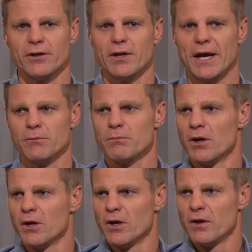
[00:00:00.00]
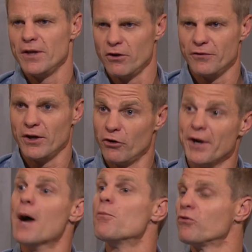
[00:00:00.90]
And there are a
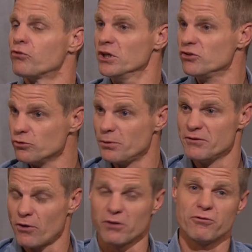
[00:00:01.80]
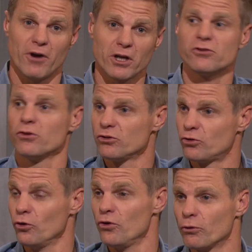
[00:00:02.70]
number of reasons, but if I can focus on
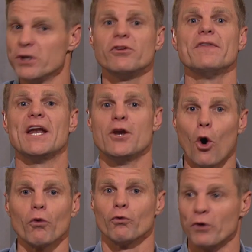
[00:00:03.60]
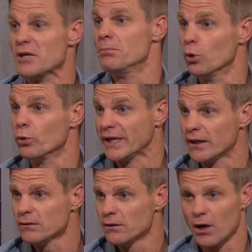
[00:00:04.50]
two, the reason they're not
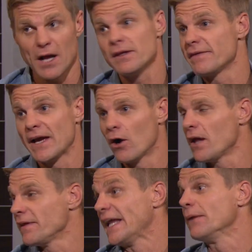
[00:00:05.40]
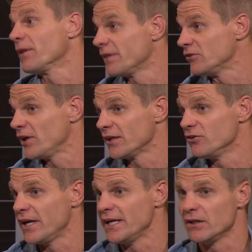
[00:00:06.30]
rebuilding, I don't think anyone thinks they're
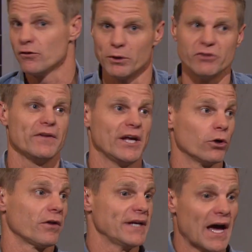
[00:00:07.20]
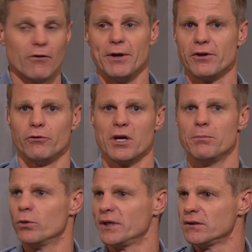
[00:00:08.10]
contending. The reason they're not at the other end and
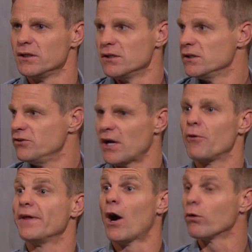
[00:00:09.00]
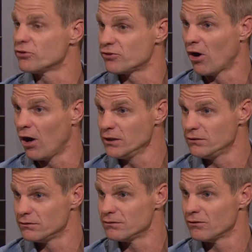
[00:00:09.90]
rebuilding is they were the older
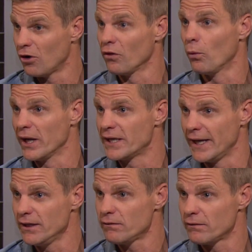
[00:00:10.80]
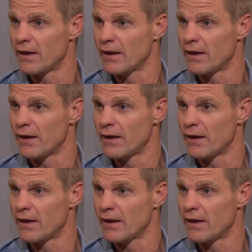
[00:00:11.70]
side on the weekend.